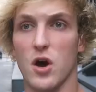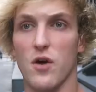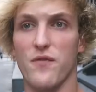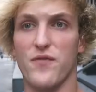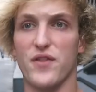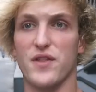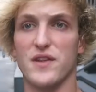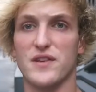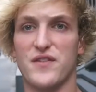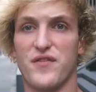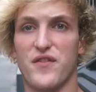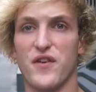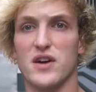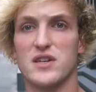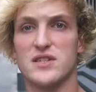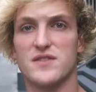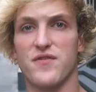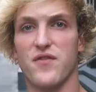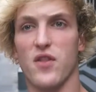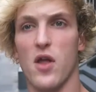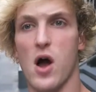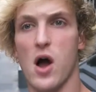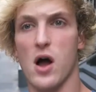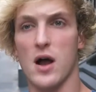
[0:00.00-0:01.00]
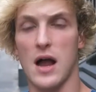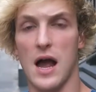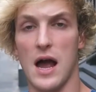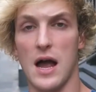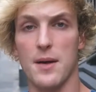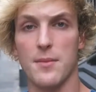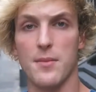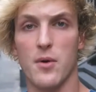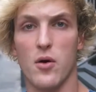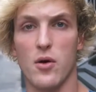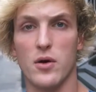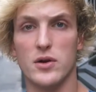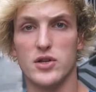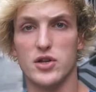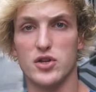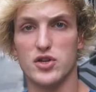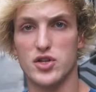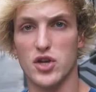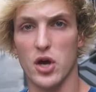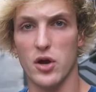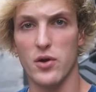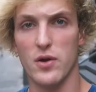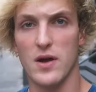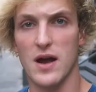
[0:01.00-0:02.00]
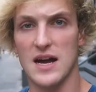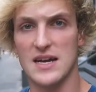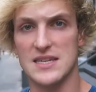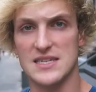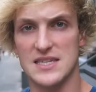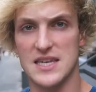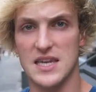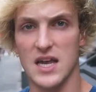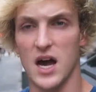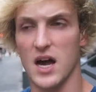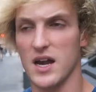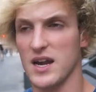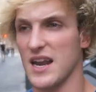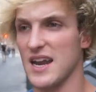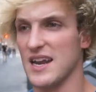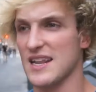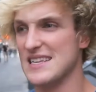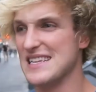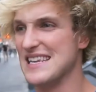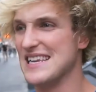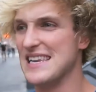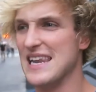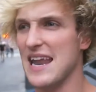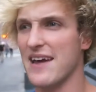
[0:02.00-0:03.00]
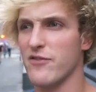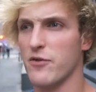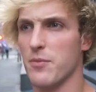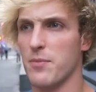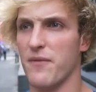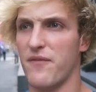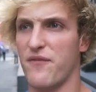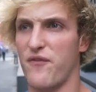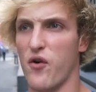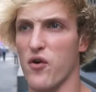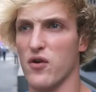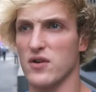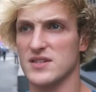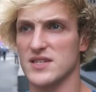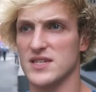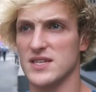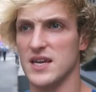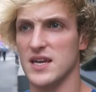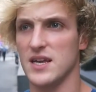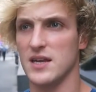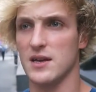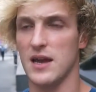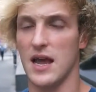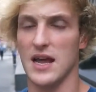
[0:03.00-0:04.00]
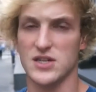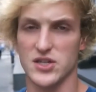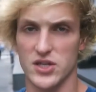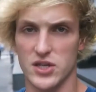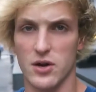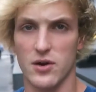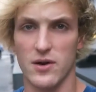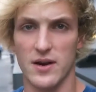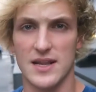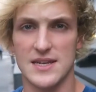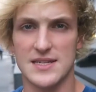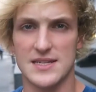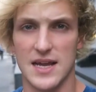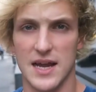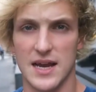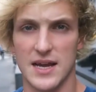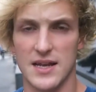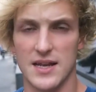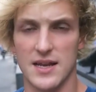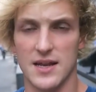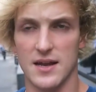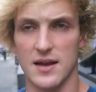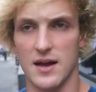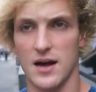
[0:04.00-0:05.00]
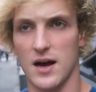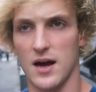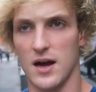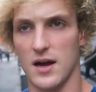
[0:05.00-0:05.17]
So for this first vlog, I am going to show you guys the unedited, never before seen. Actually, no, it is edited.